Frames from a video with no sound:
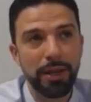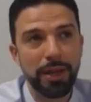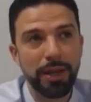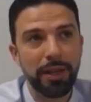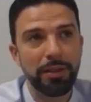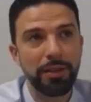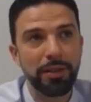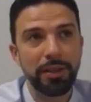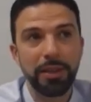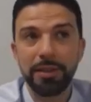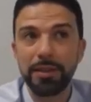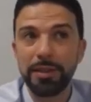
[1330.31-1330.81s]
And
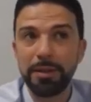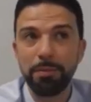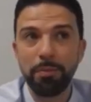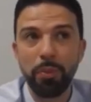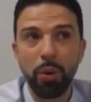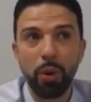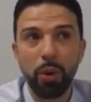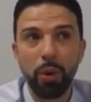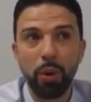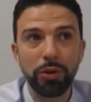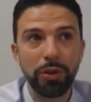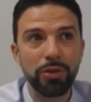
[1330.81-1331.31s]
I think it's
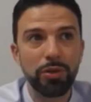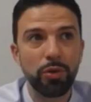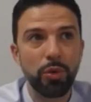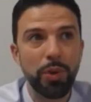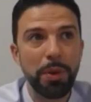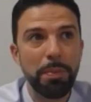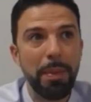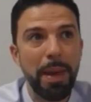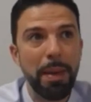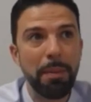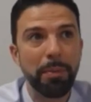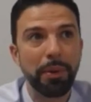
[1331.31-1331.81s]
important
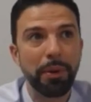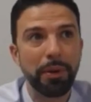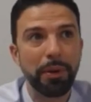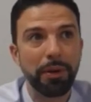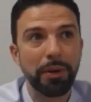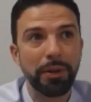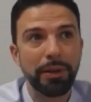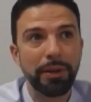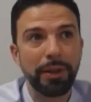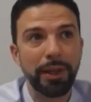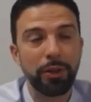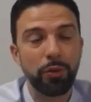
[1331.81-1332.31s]
to
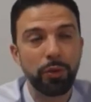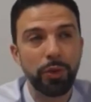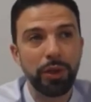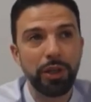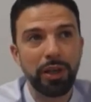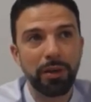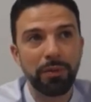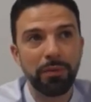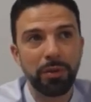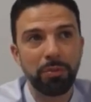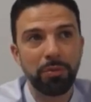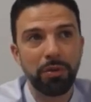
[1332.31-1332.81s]
remember that we
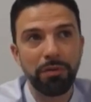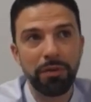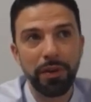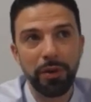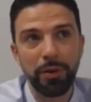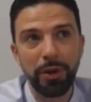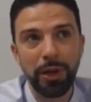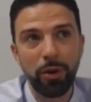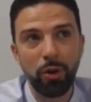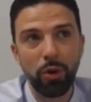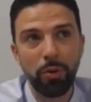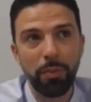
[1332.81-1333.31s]
come from a
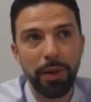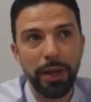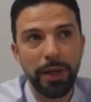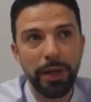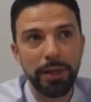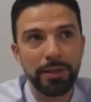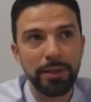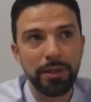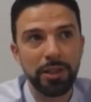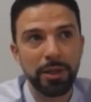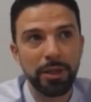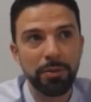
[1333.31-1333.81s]
very low
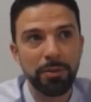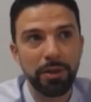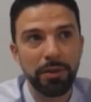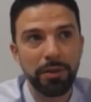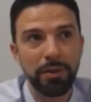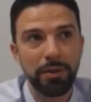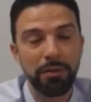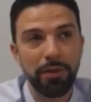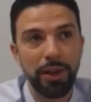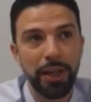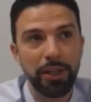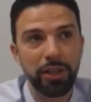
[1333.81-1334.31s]
base in terms
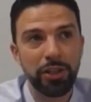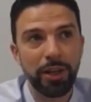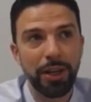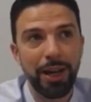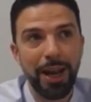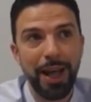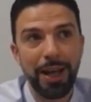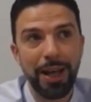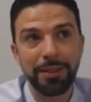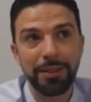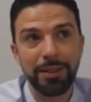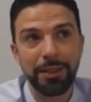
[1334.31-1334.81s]
of
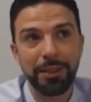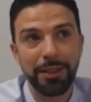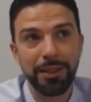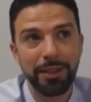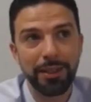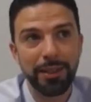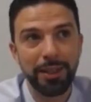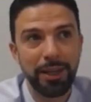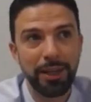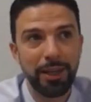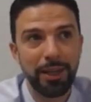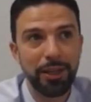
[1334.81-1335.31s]
inflation last
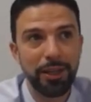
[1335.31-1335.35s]
year.